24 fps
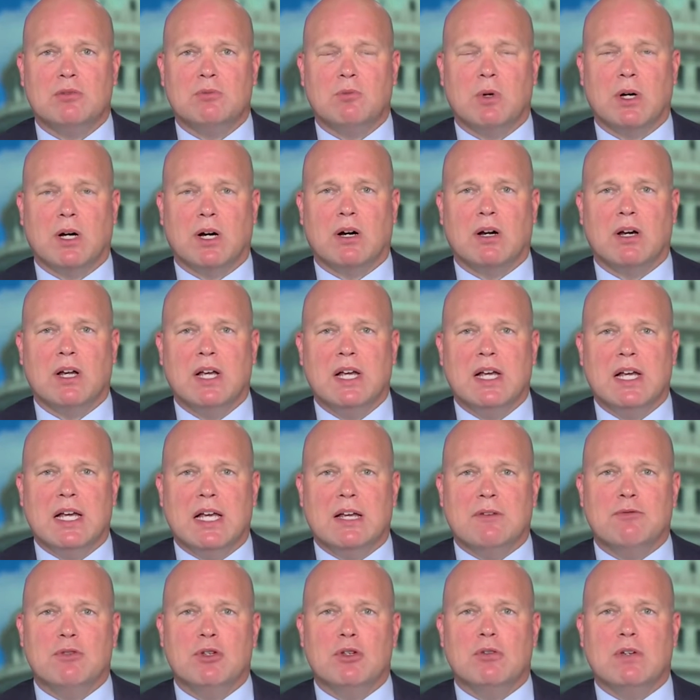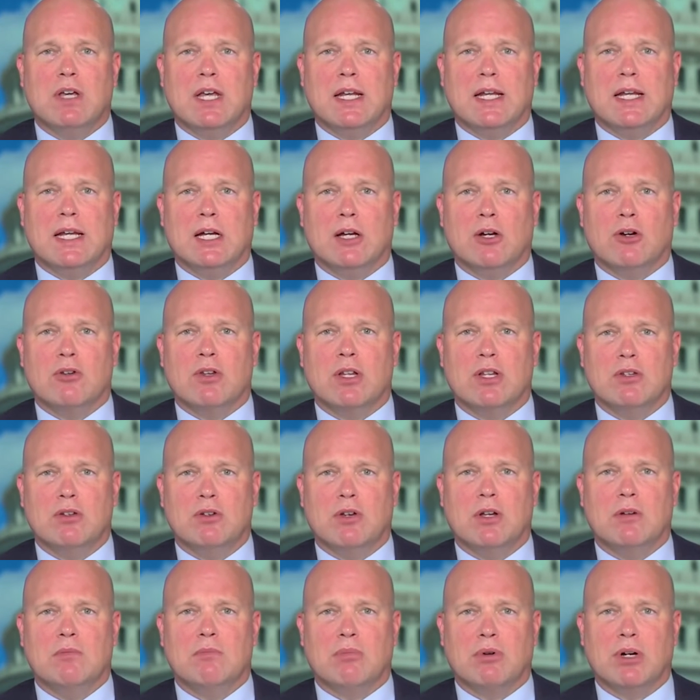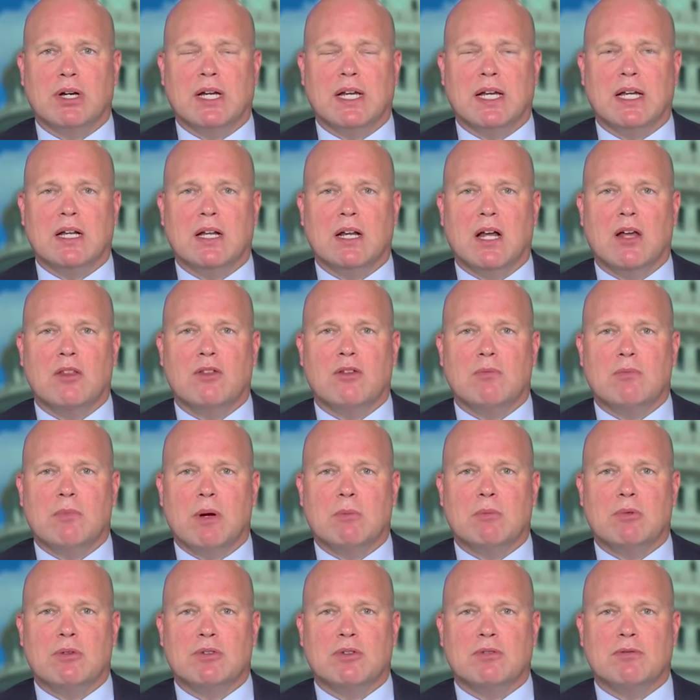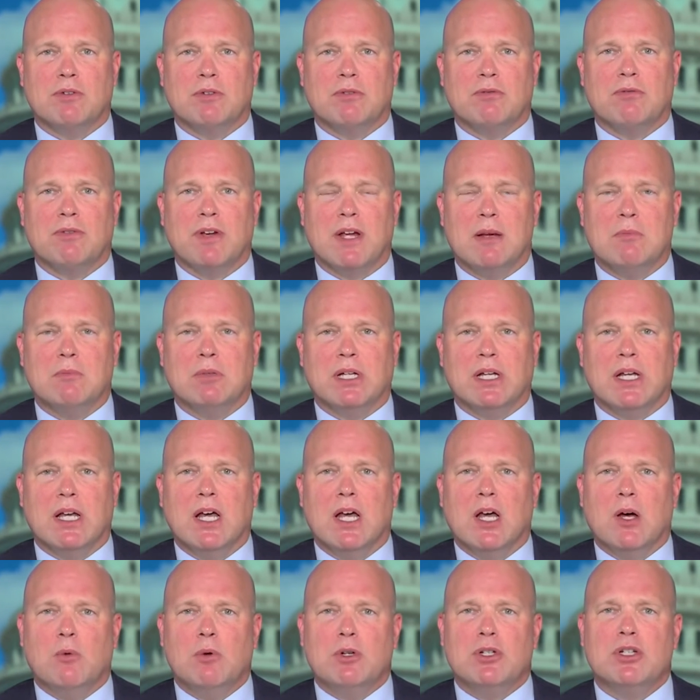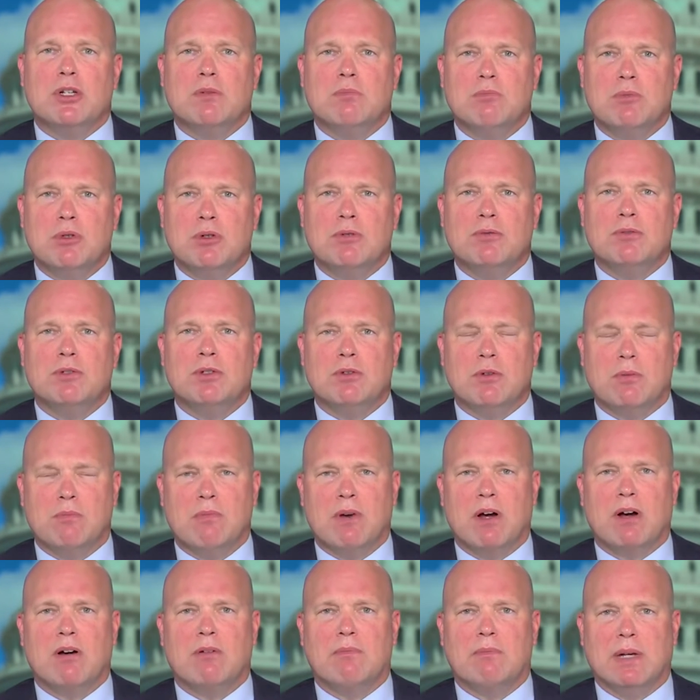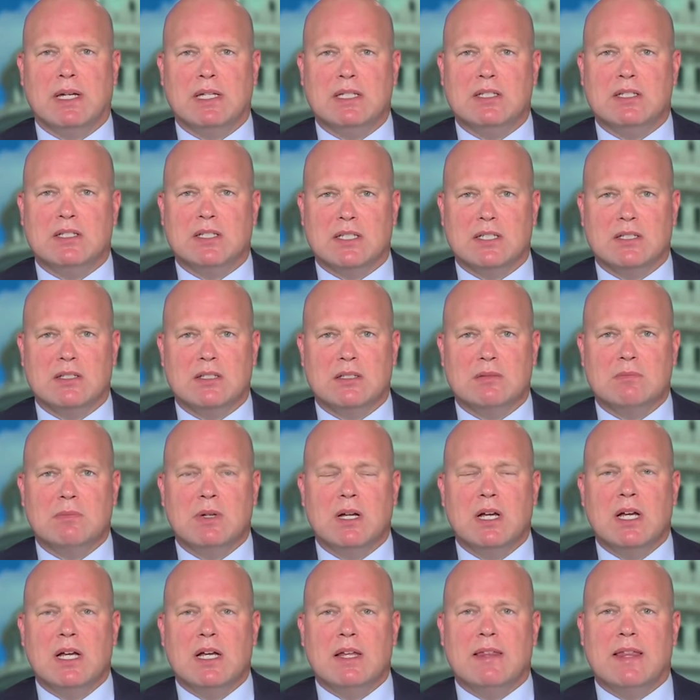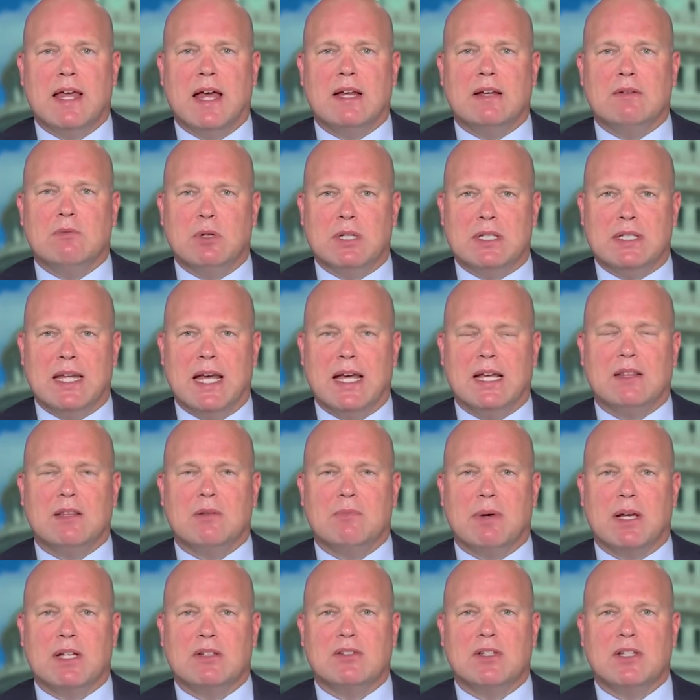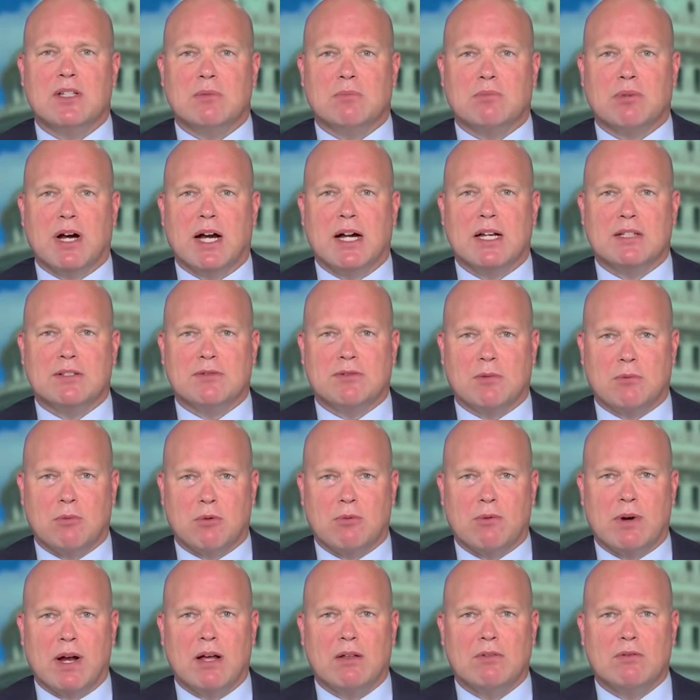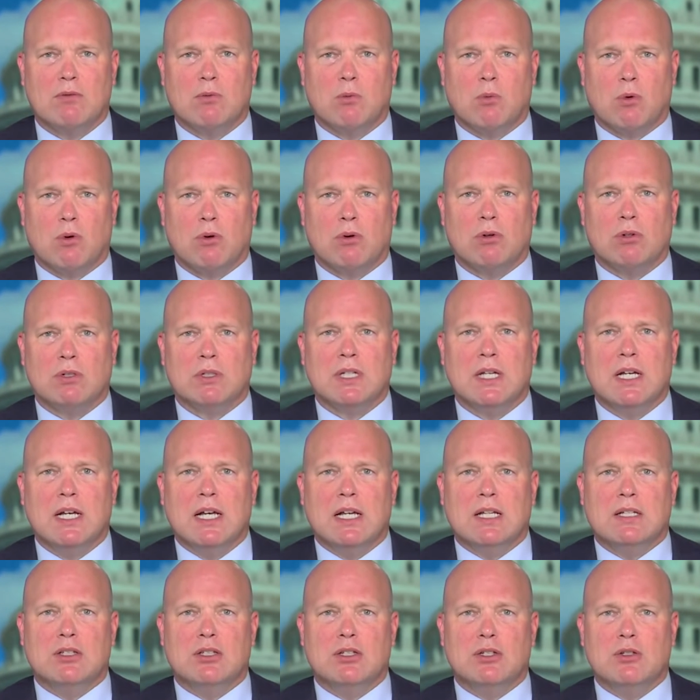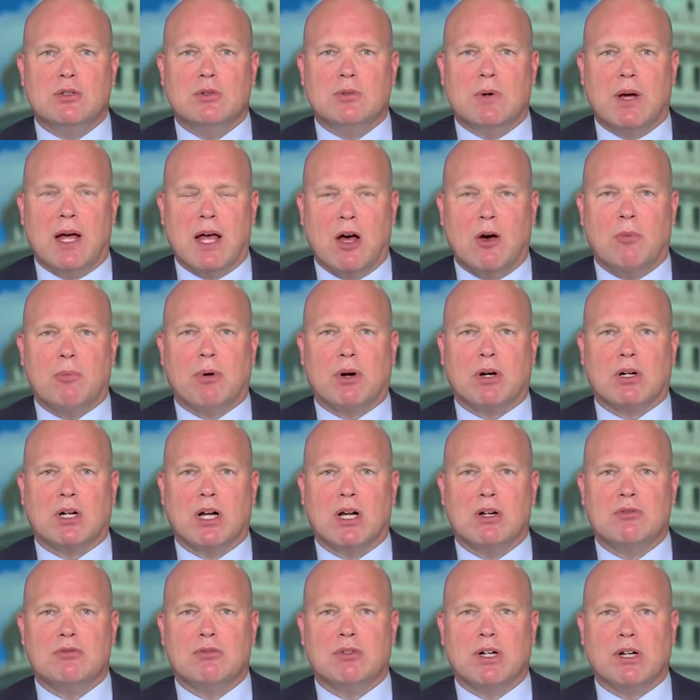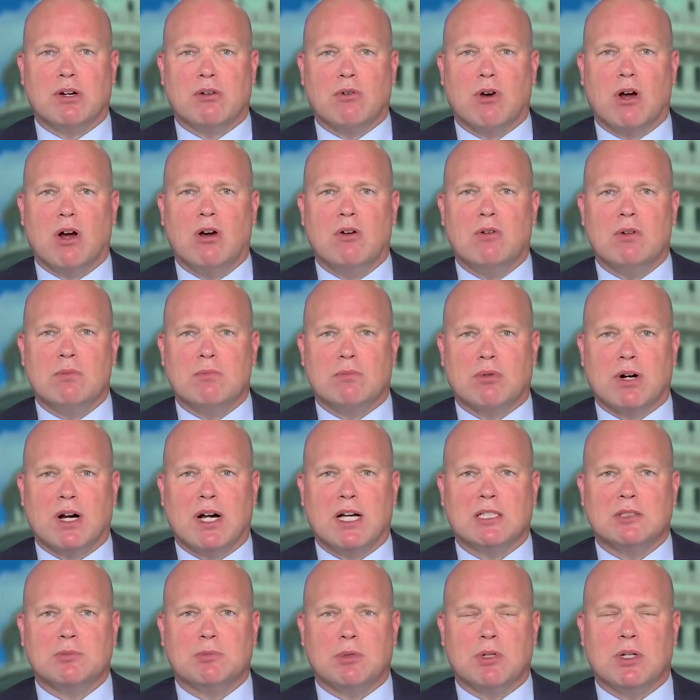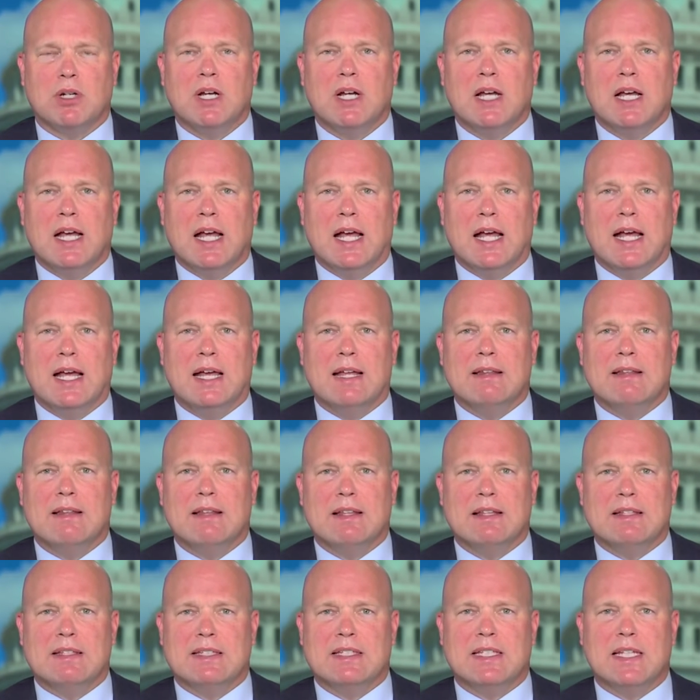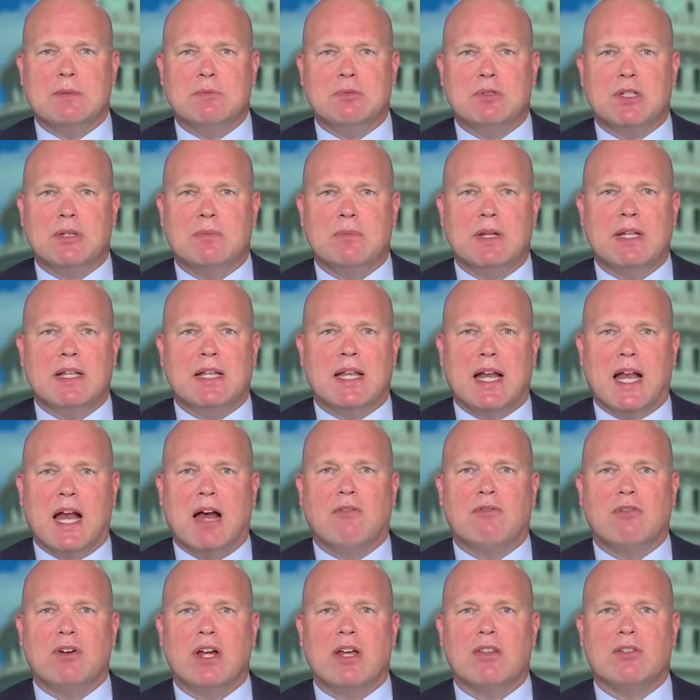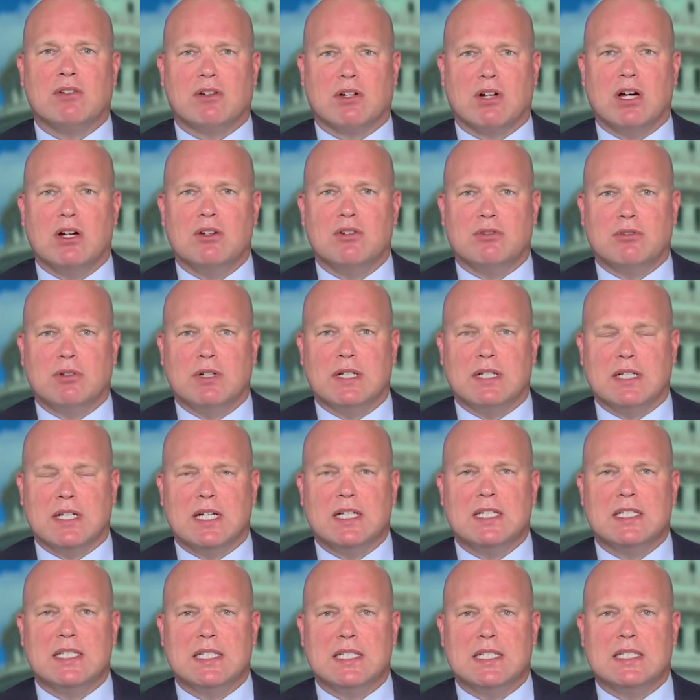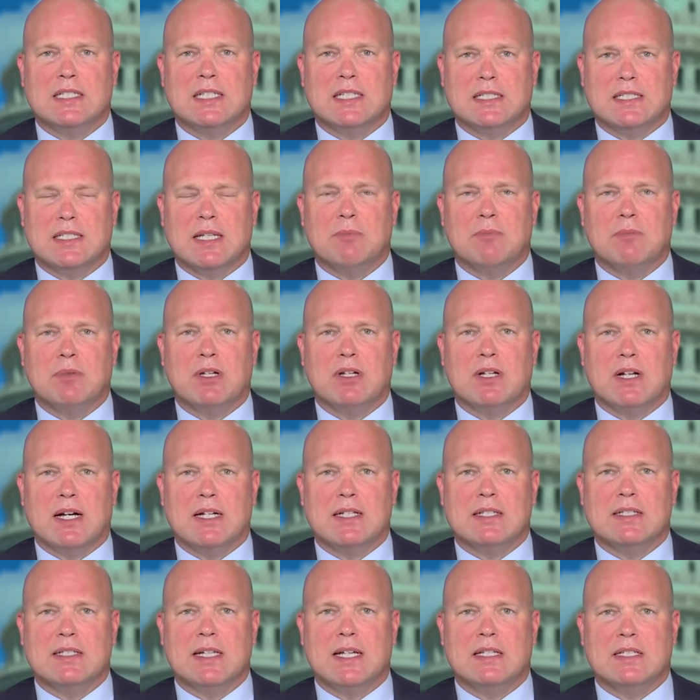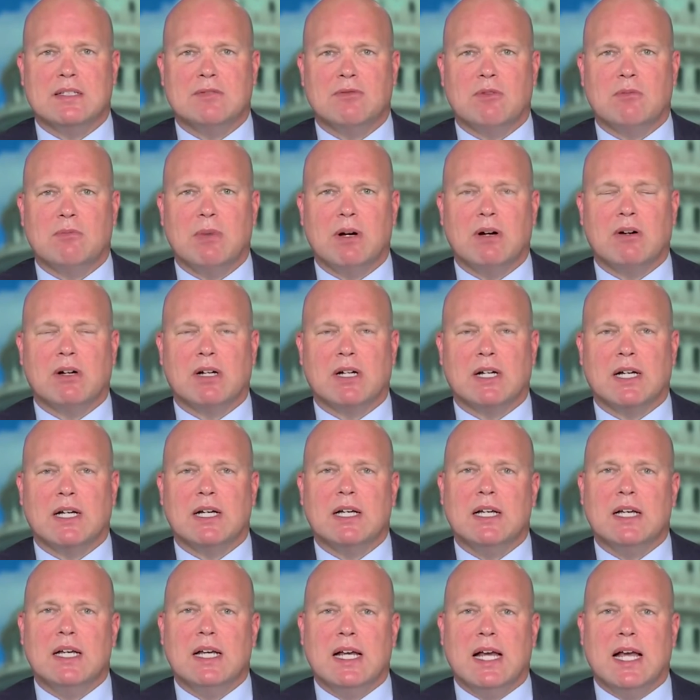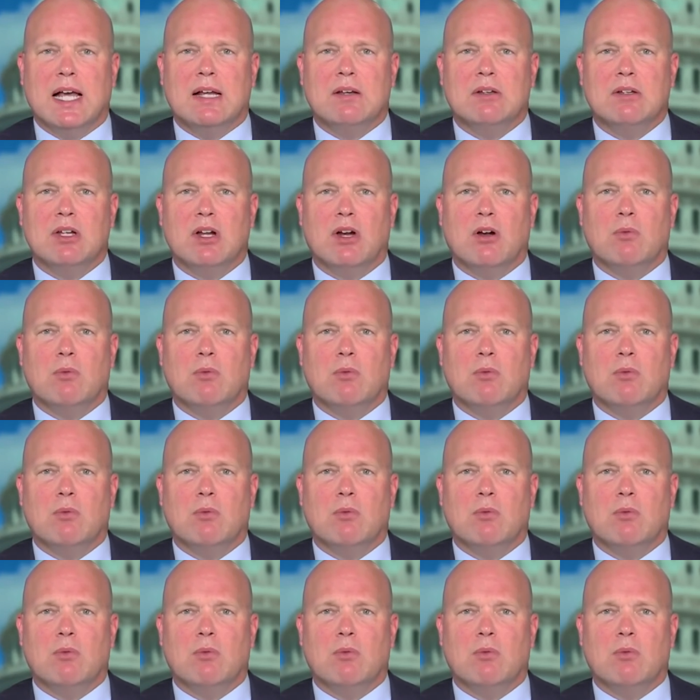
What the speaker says: where if you get here, then you can bring in other members of your family. We should move to a merit-based system that we take the best and the brightest from around the world to help our country grow and prosper. And it seems to me that every other country does this except the United States of America. And, you know,